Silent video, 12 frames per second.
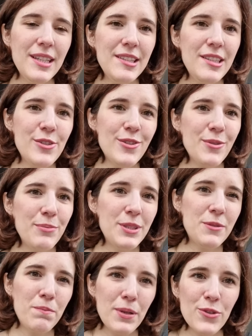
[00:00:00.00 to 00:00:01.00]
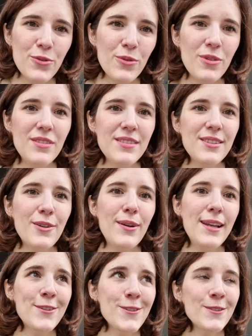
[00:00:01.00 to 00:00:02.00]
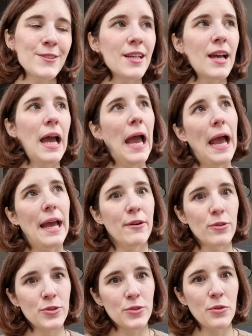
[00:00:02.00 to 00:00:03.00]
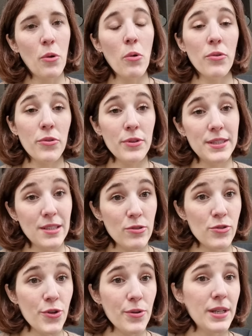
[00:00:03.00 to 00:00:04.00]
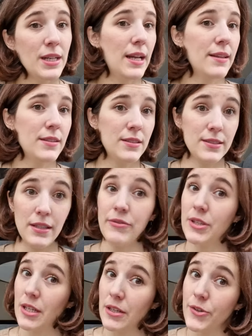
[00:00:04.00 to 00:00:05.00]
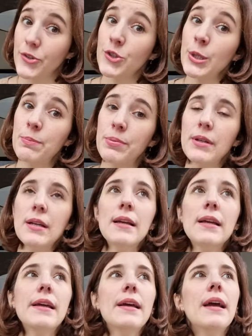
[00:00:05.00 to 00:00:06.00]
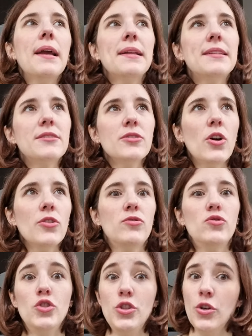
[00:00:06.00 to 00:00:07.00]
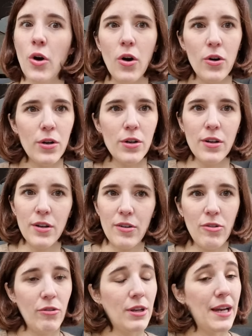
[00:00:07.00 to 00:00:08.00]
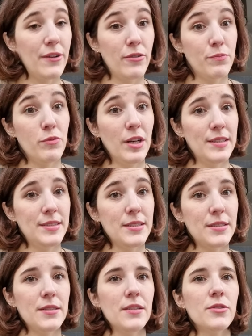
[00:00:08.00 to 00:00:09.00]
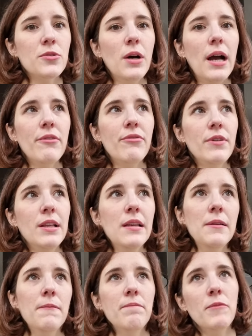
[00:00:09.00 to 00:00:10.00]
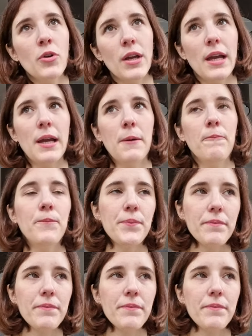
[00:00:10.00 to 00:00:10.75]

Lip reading: edition, a bit special collections. And also, although it's luxury and it's definitely not cheap, it's not Dior kind of prices. So I feel, okay,